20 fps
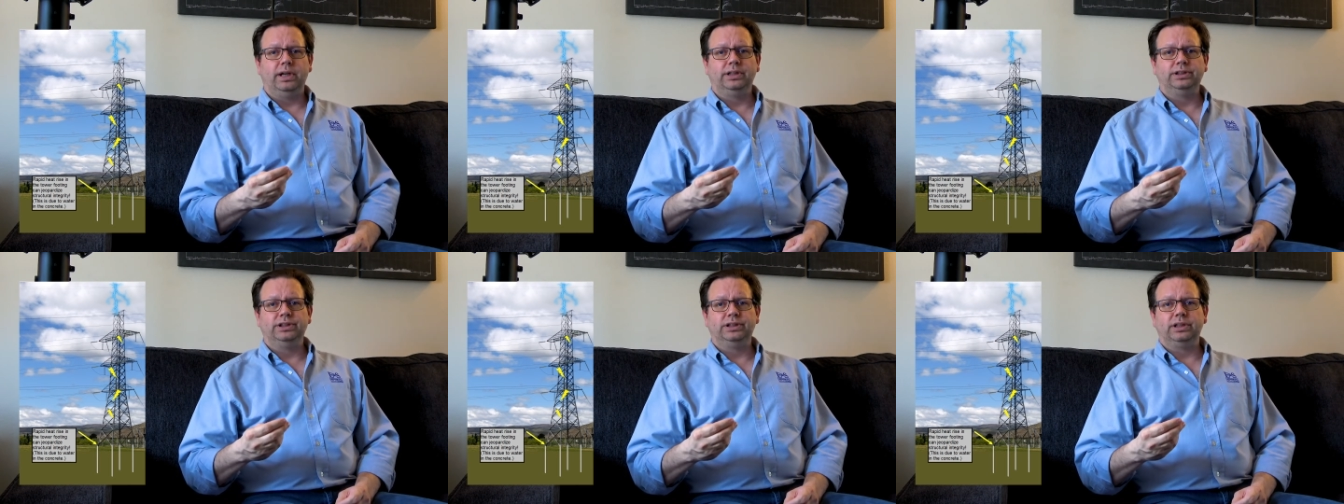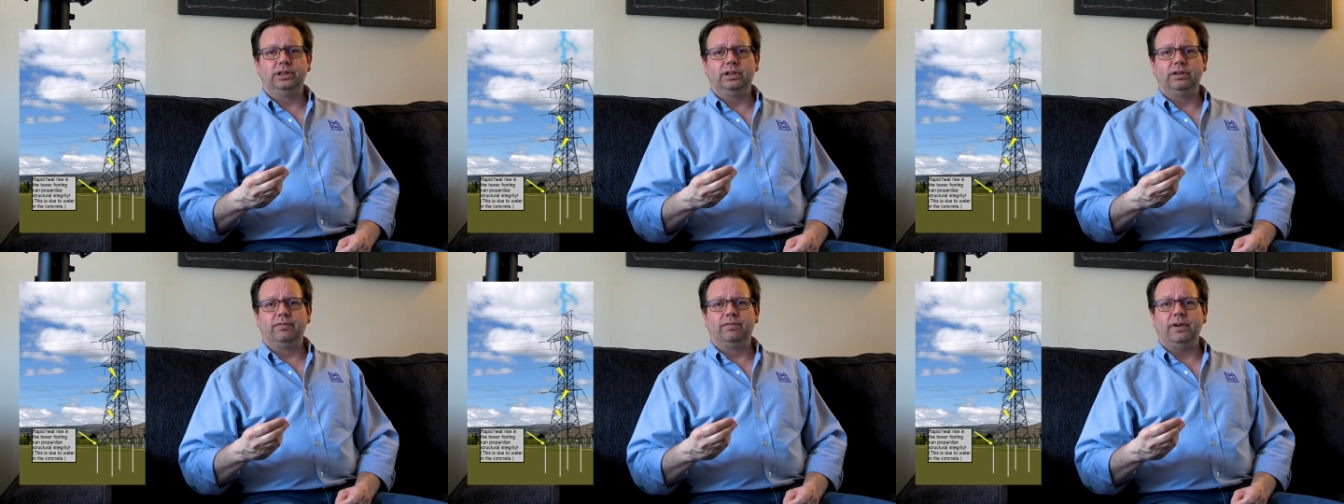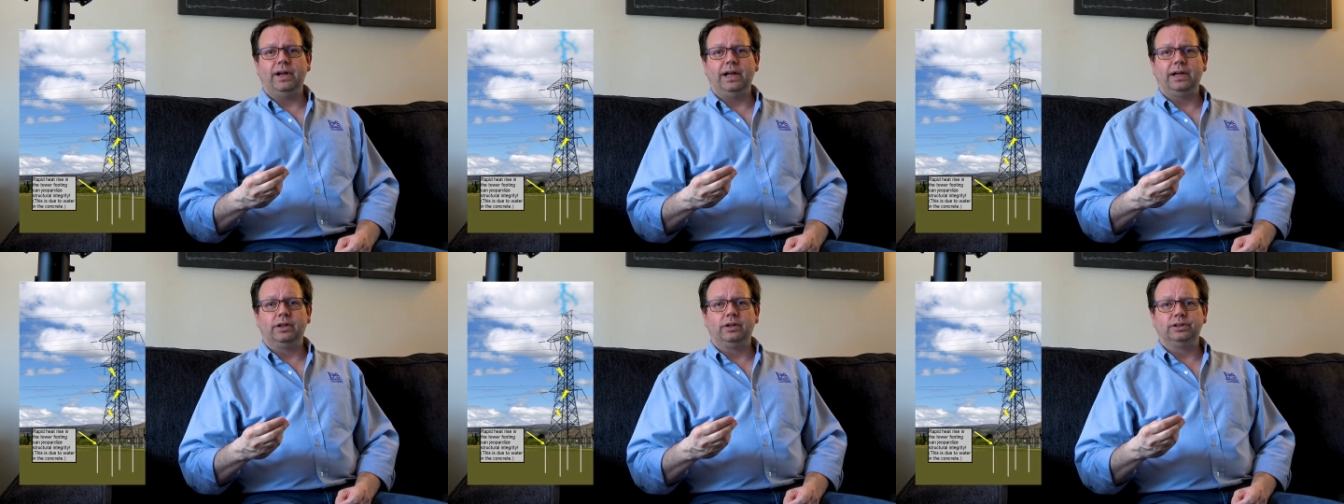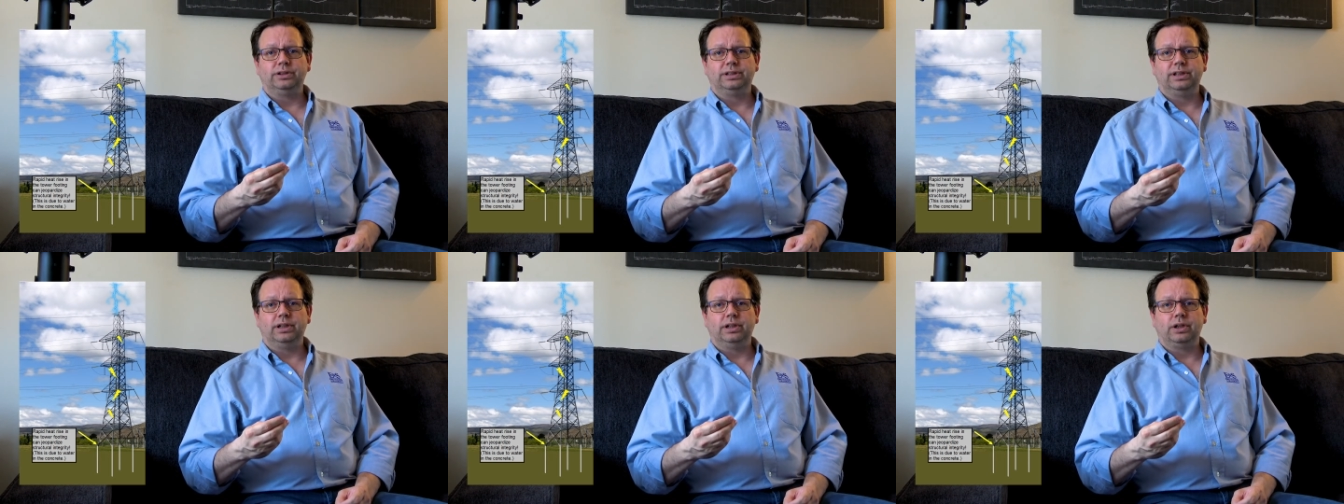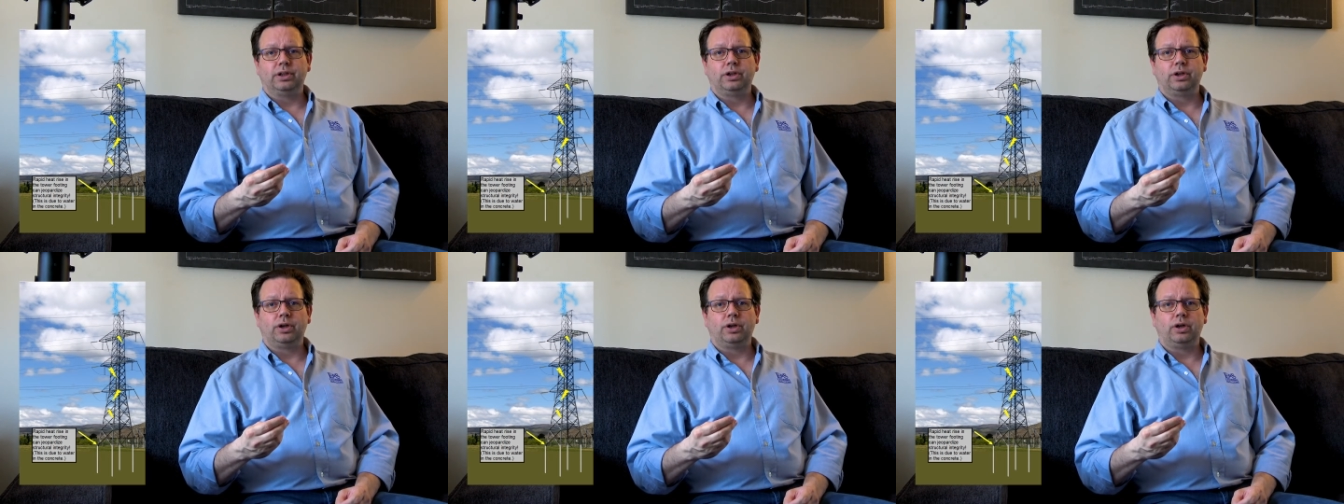engineering factors that
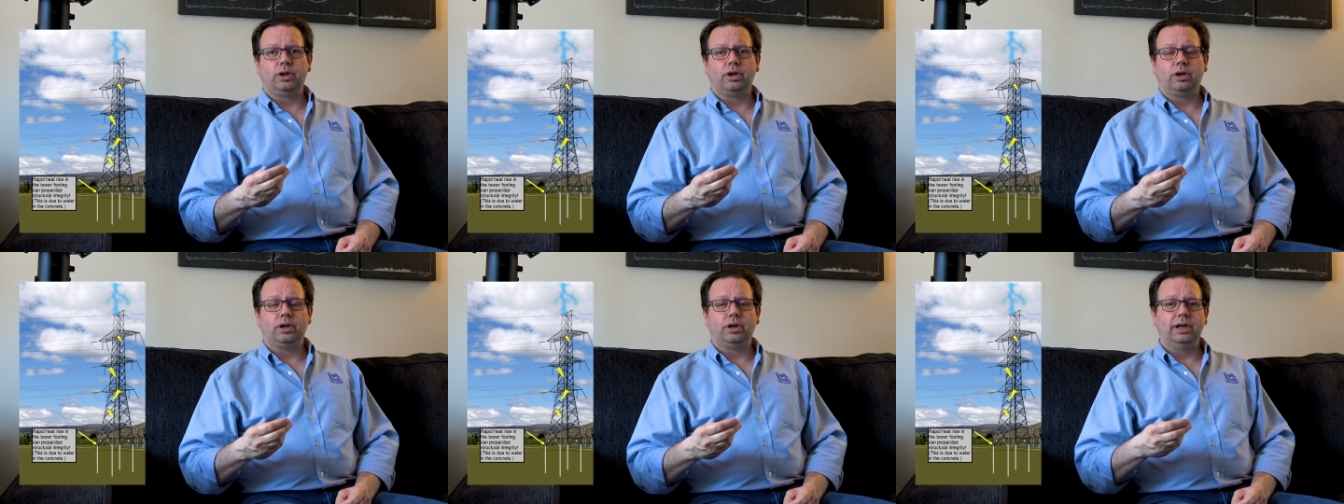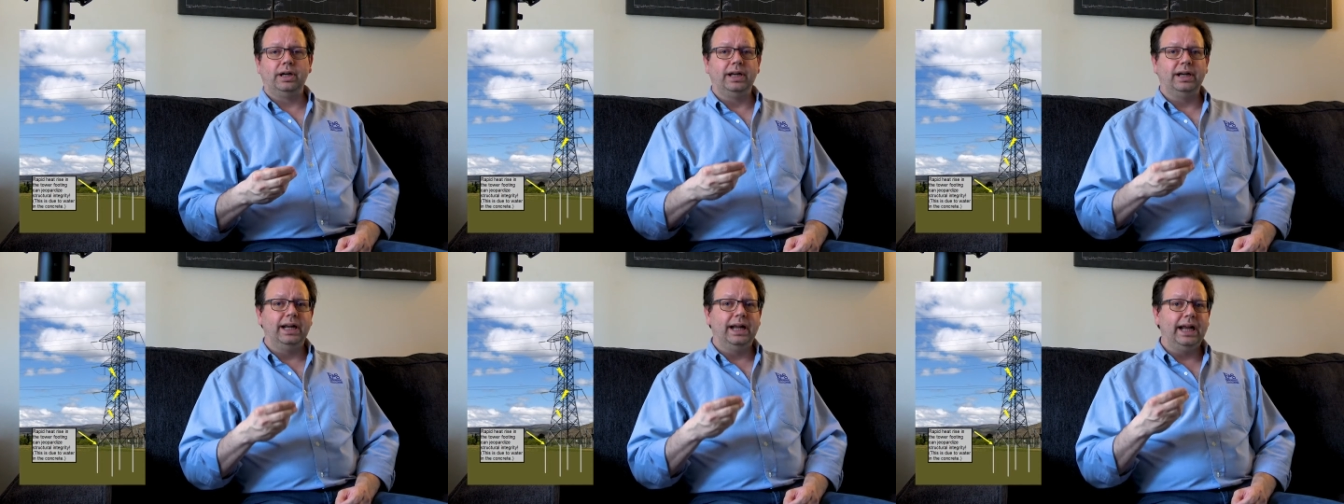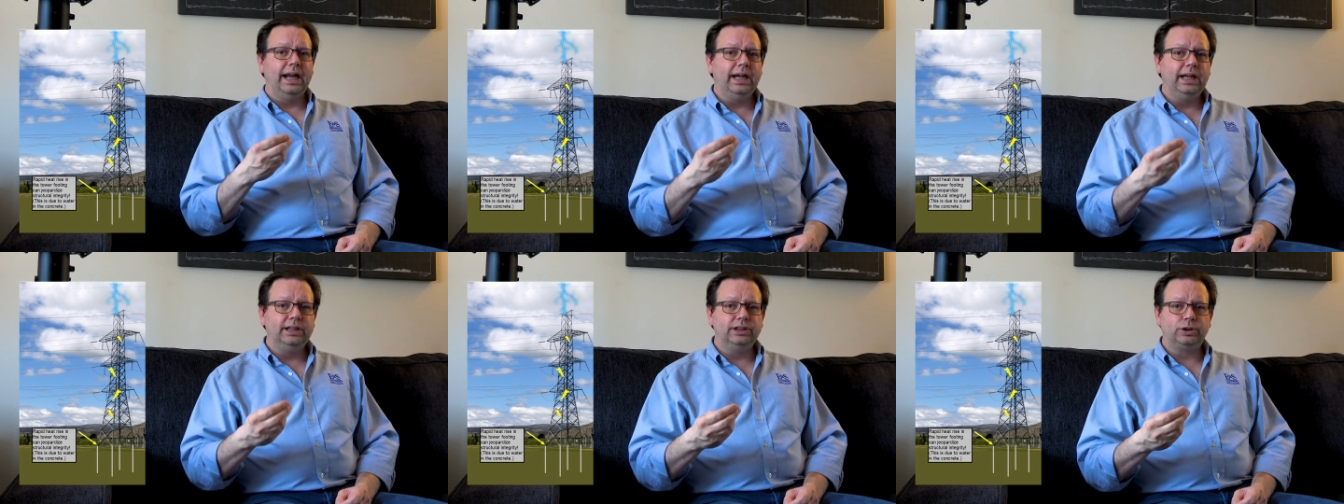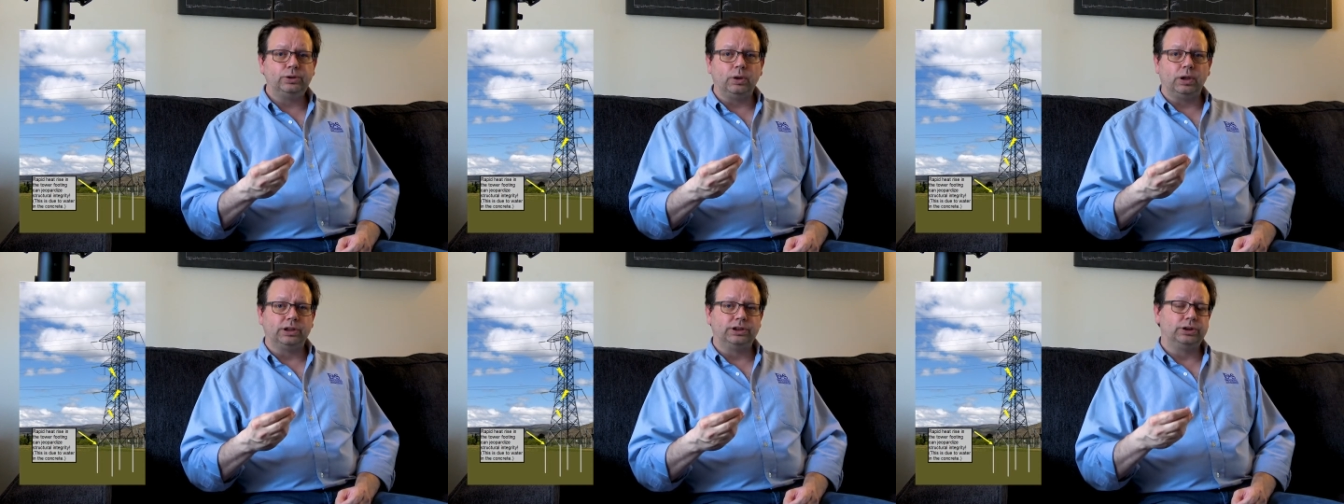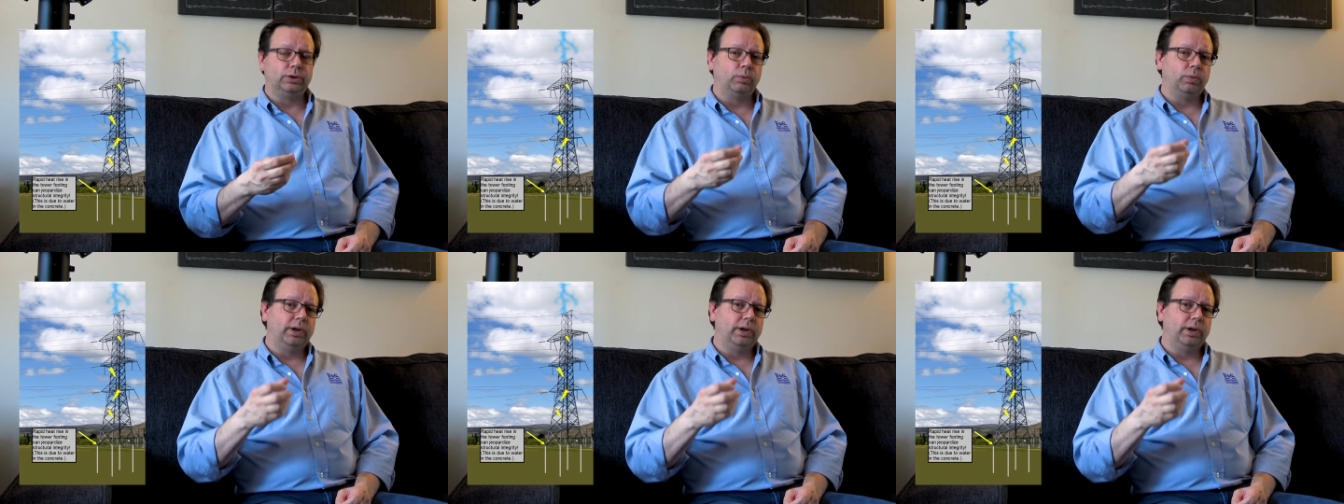occur in any structure,